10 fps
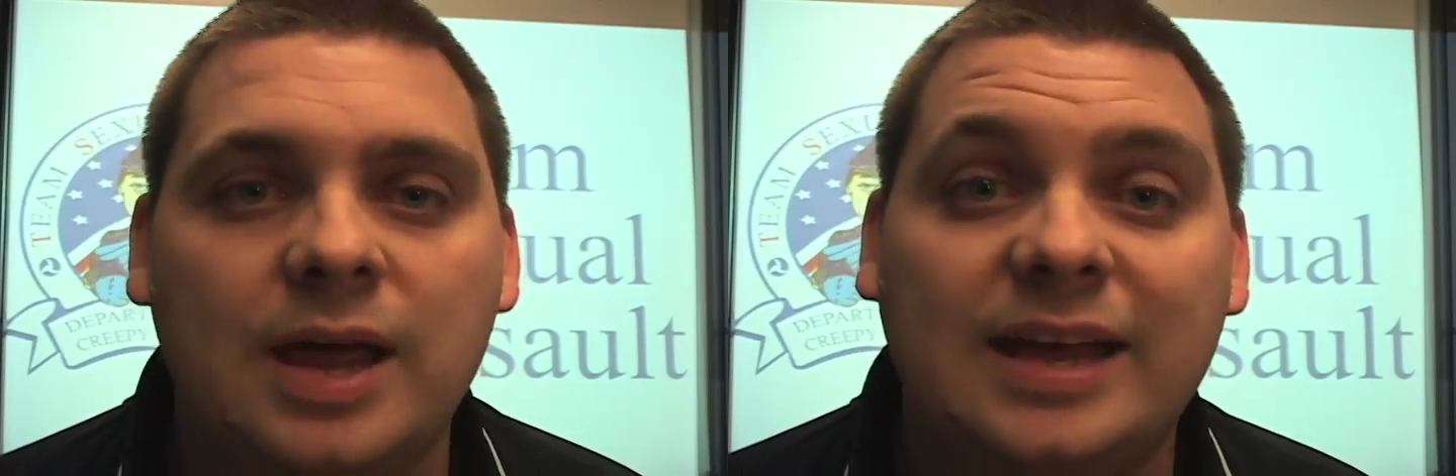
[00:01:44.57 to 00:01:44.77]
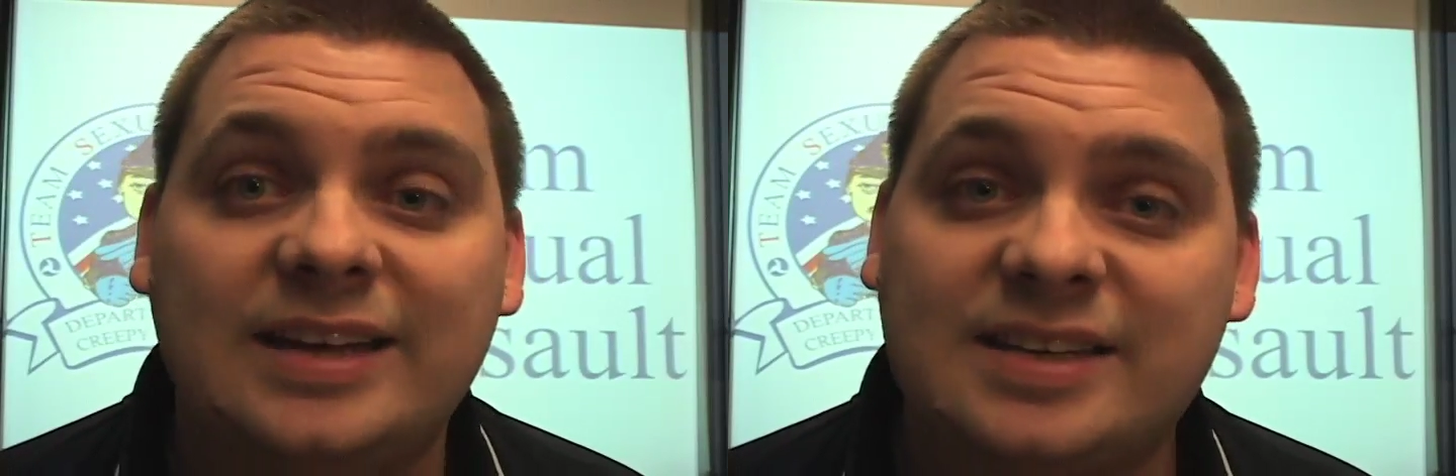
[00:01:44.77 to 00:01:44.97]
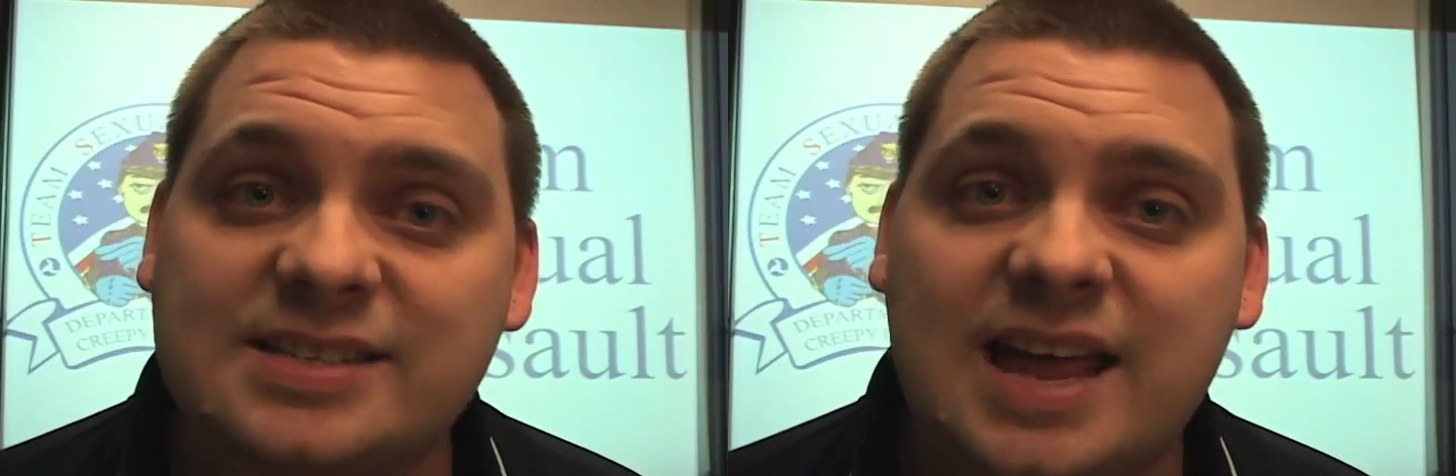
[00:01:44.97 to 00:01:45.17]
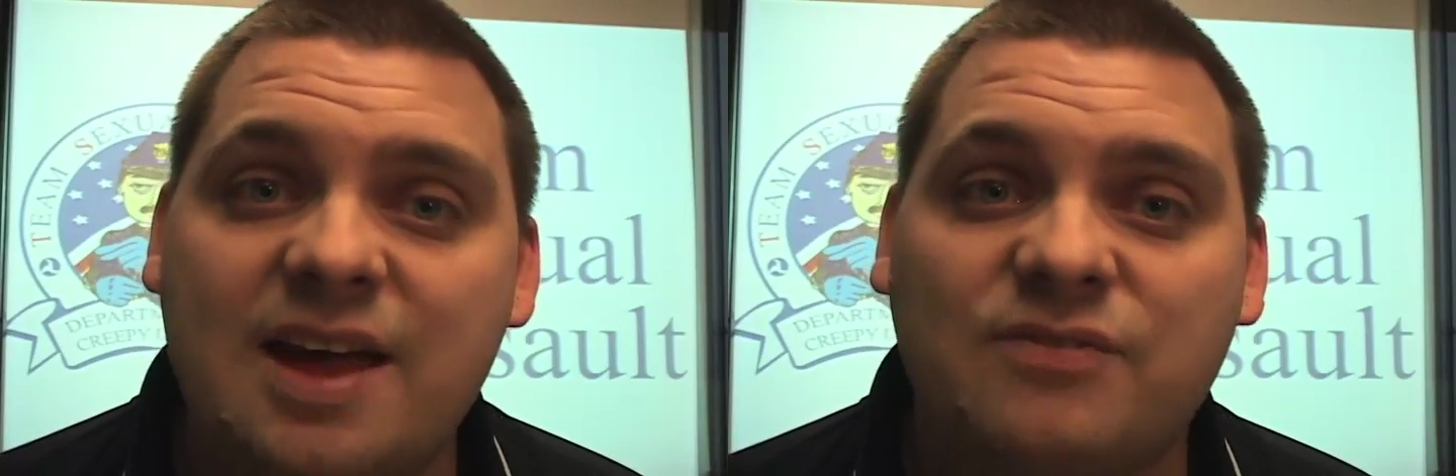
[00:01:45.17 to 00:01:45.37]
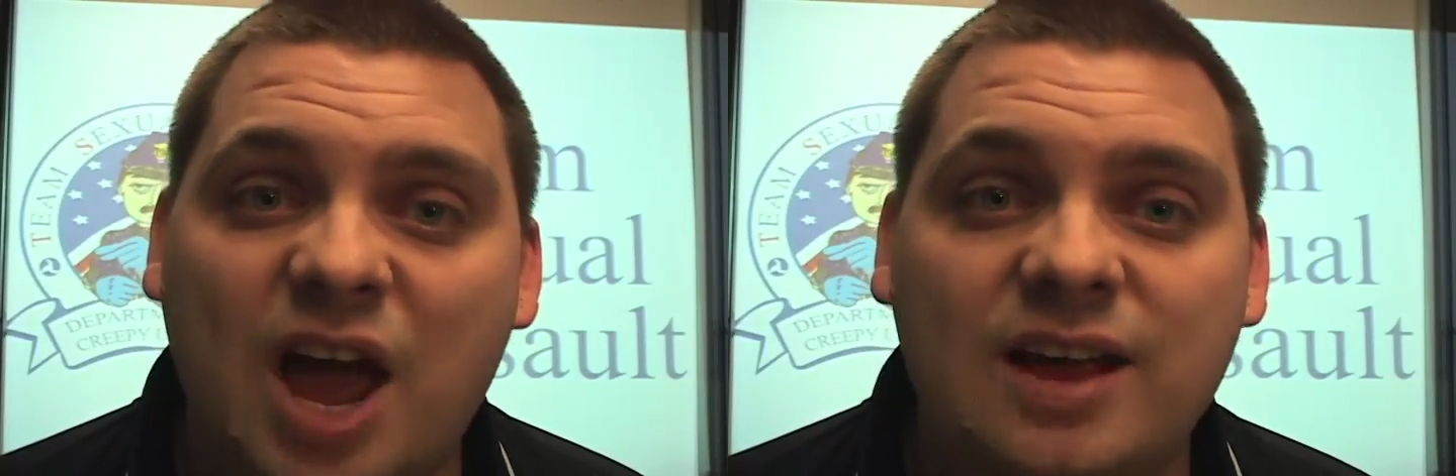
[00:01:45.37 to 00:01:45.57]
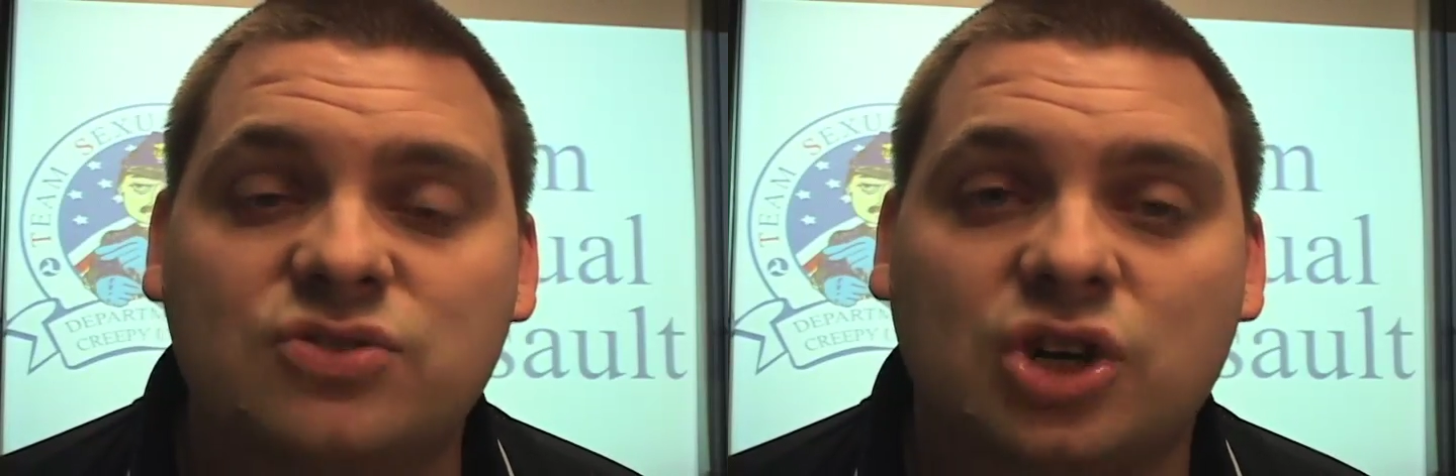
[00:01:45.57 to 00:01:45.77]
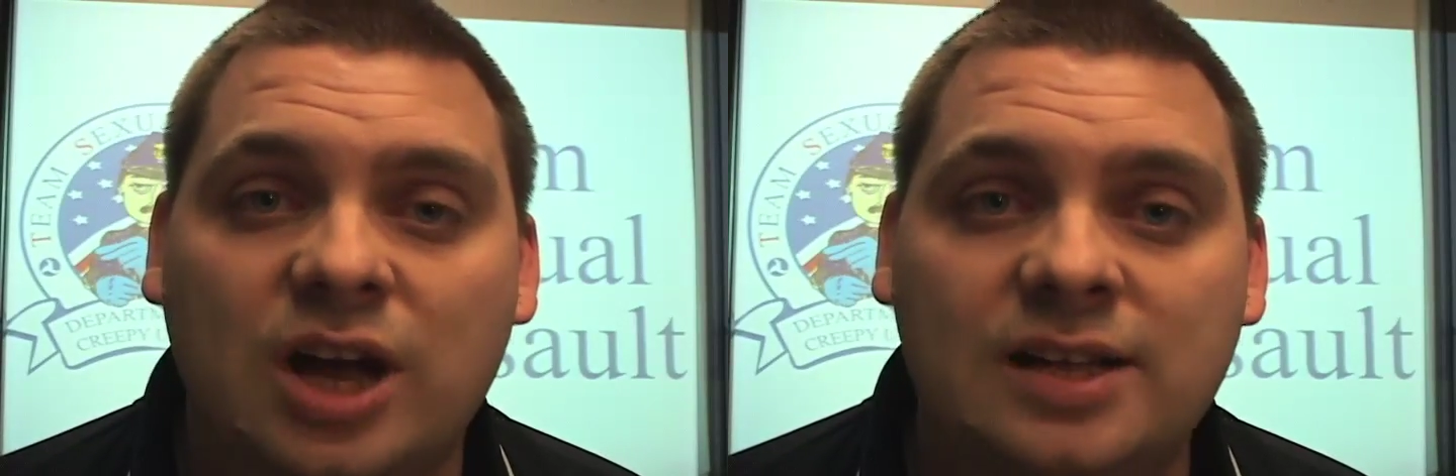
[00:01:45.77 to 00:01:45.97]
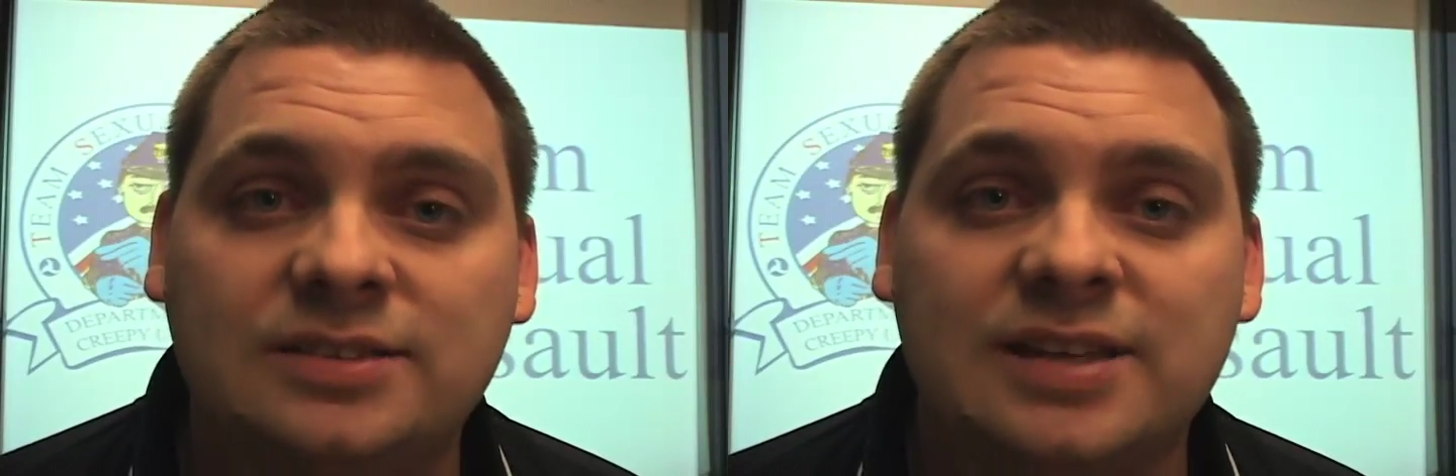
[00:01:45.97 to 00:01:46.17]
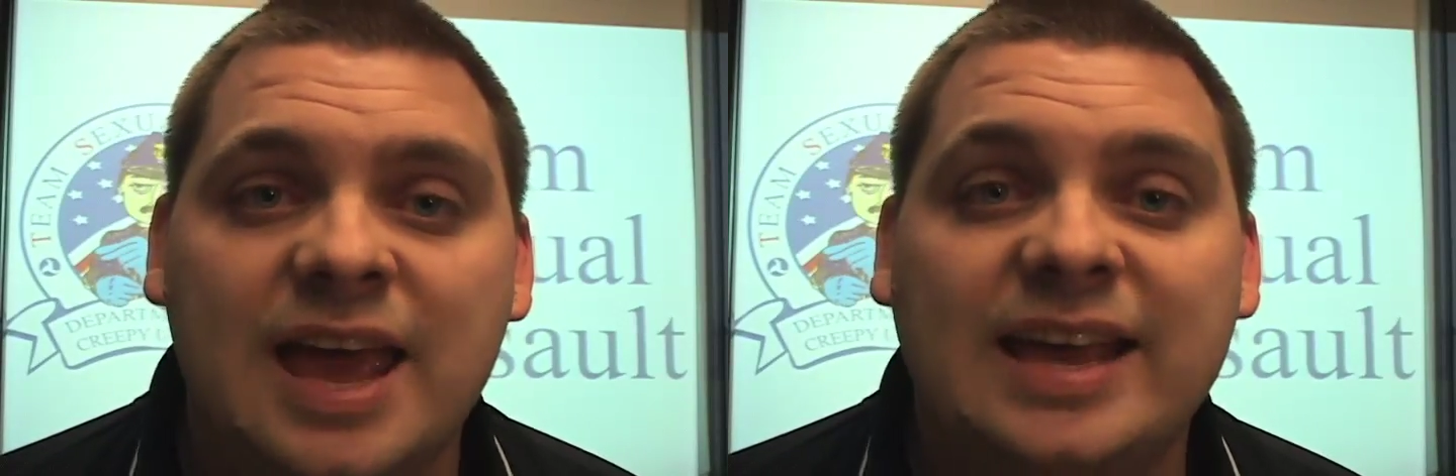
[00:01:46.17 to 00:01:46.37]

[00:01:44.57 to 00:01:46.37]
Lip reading: he doesn't have knives or guns,